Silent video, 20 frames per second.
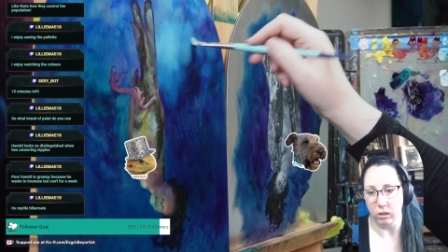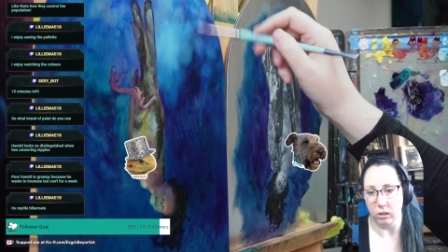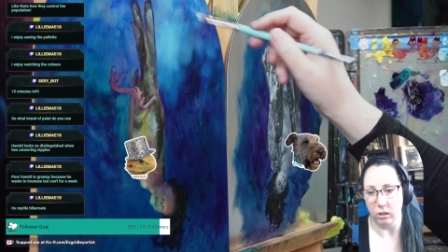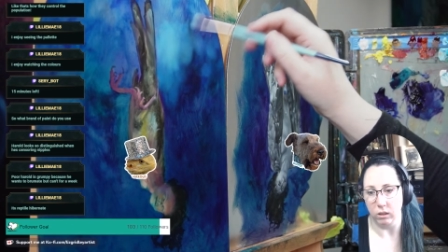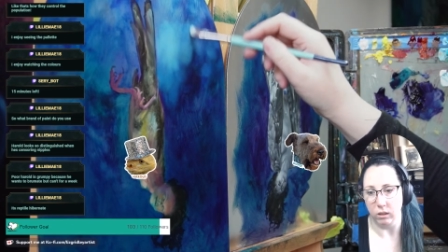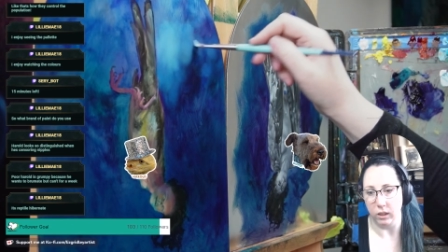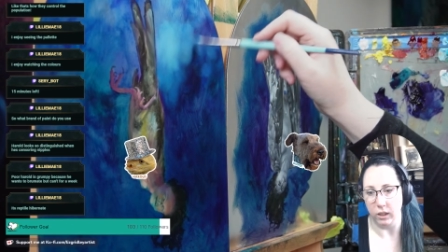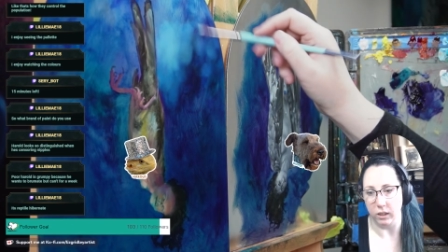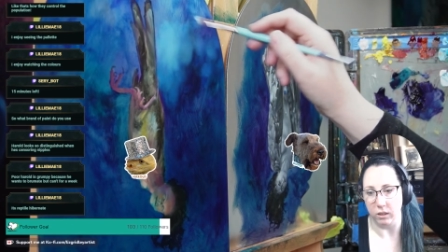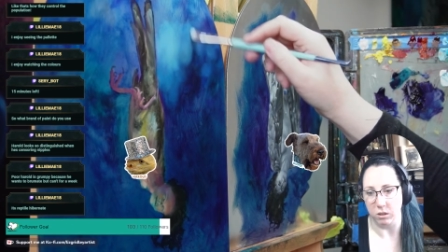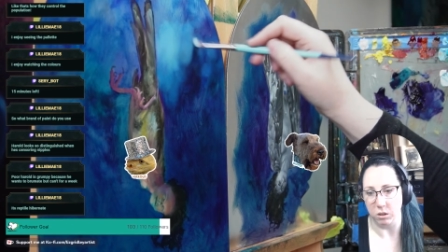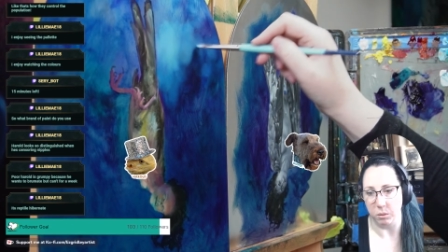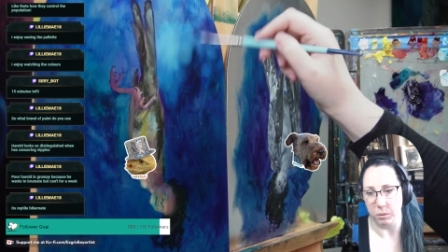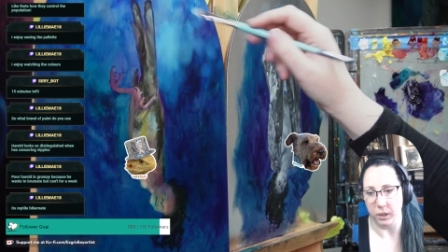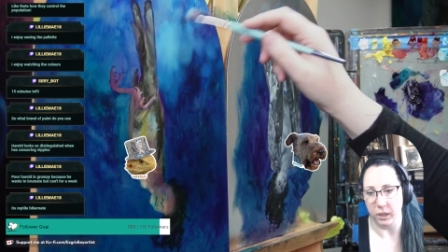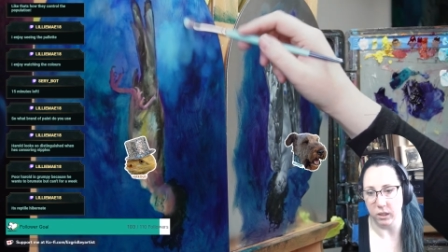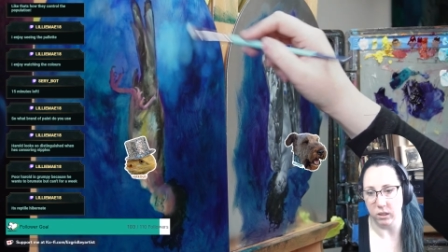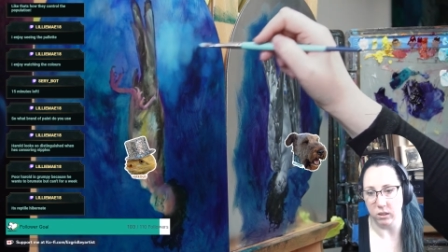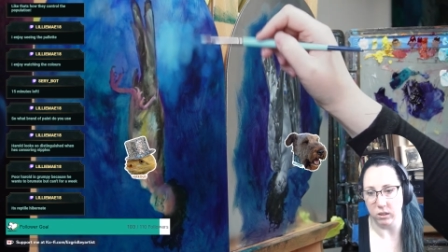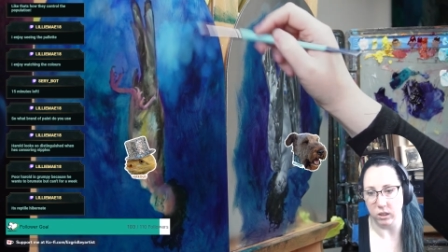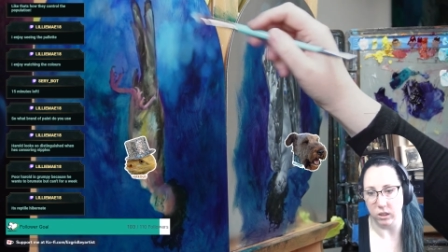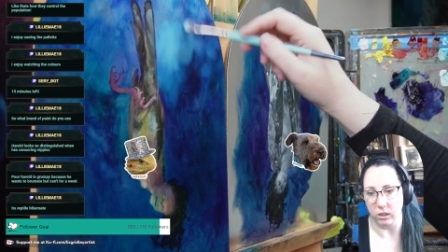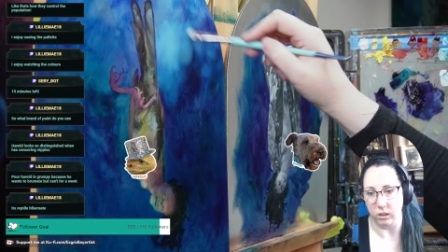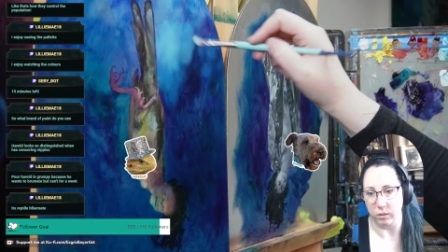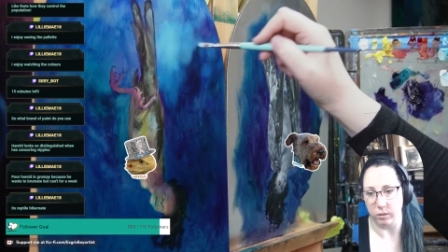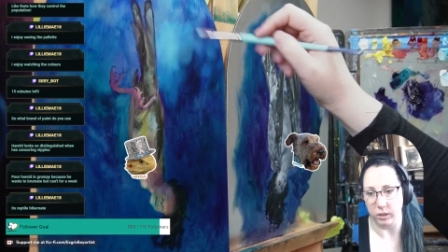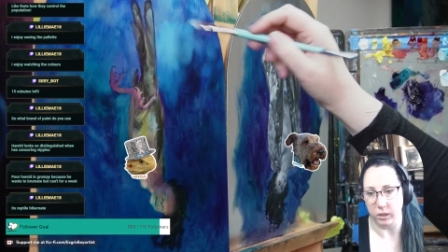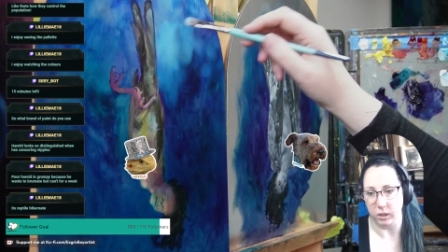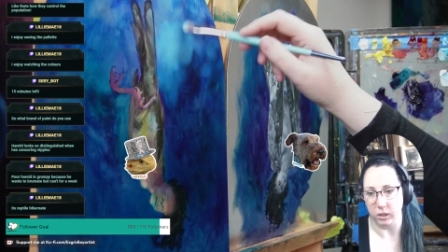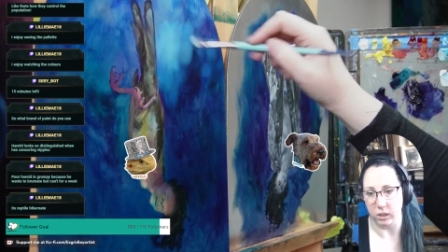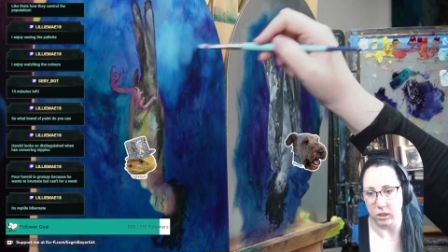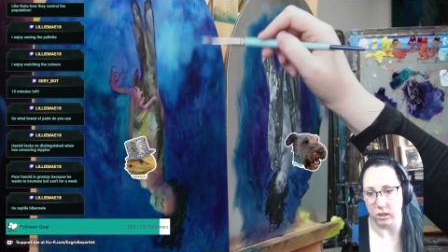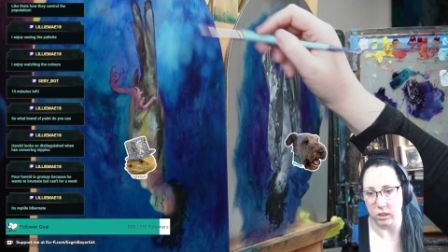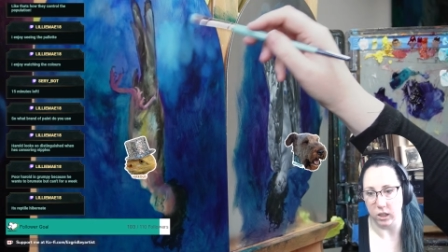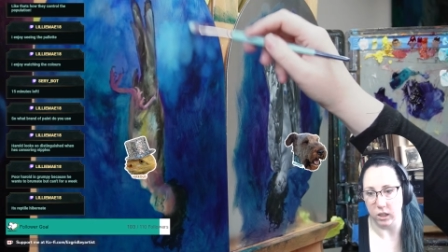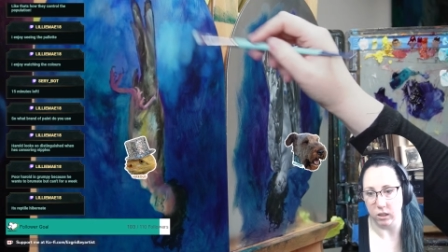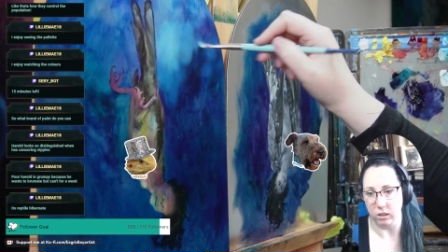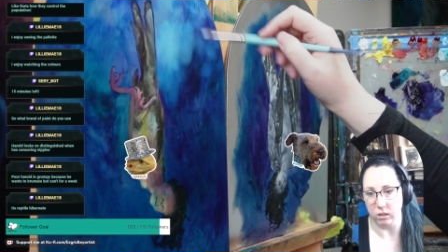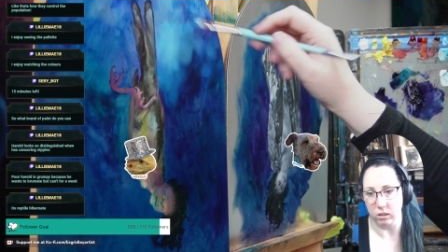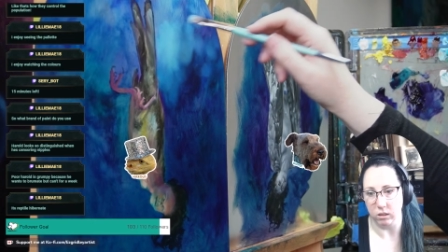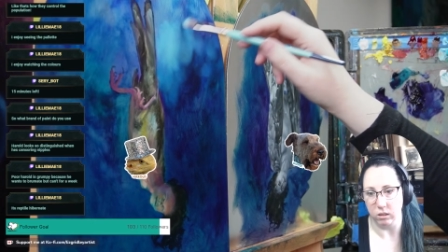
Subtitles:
He has to wait until it officially starts.